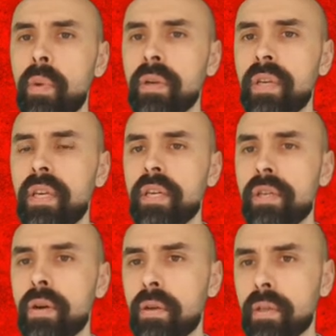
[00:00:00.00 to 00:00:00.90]
key
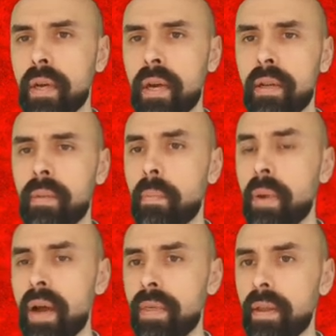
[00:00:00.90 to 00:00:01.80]
shortcut in
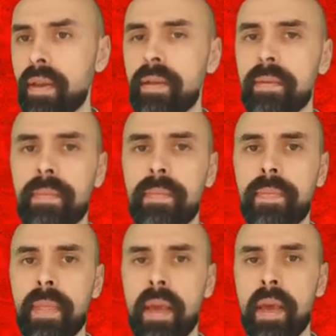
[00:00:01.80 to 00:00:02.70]
Python?
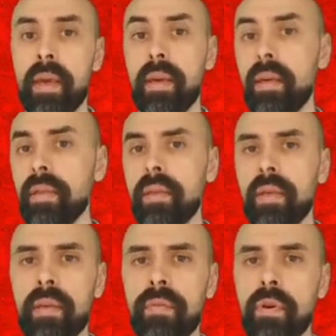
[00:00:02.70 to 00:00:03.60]
Easy
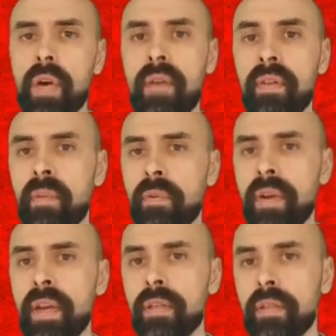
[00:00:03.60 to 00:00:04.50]
if you have an
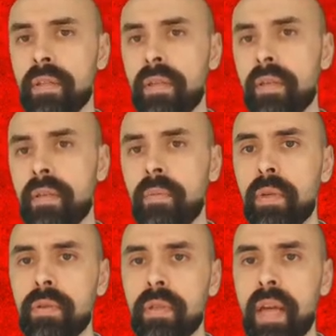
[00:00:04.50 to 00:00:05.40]
operation system
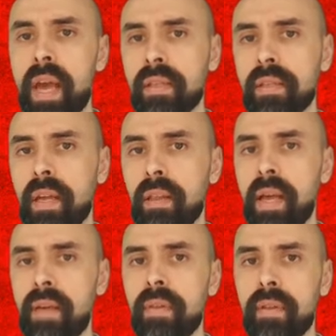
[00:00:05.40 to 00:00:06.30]
using
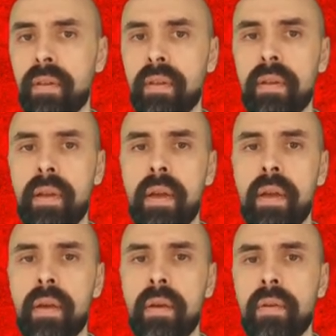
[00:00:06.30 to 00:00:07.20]
X11.
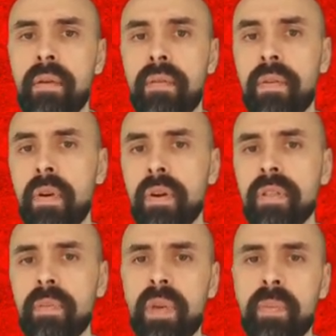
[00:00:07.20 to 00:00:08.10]

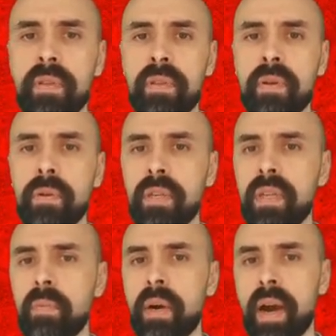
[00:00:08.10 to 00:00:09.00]
First, pip install
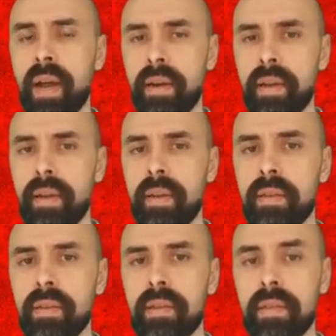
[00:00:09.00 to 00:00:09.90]
keybind.
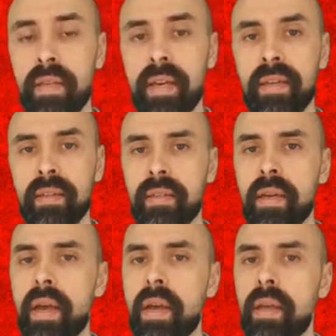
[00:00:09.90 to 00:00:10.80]
Second,
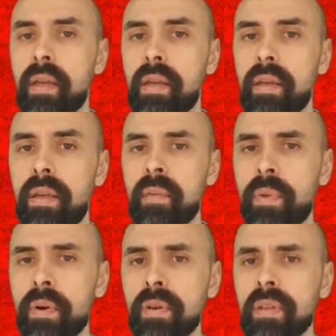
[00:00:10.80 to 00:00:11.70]

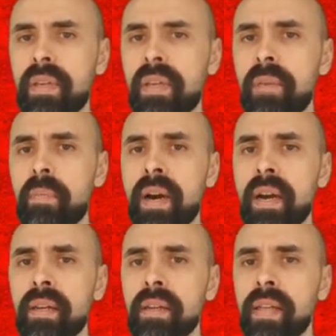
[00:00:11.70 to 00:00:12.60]
import
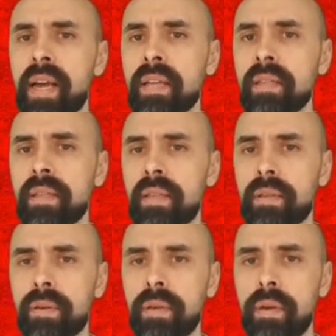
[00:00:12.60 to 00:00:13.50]
keybinder class
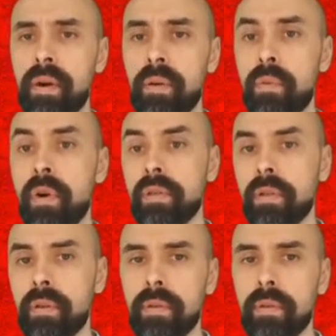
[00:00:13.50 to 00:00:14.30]
into your module.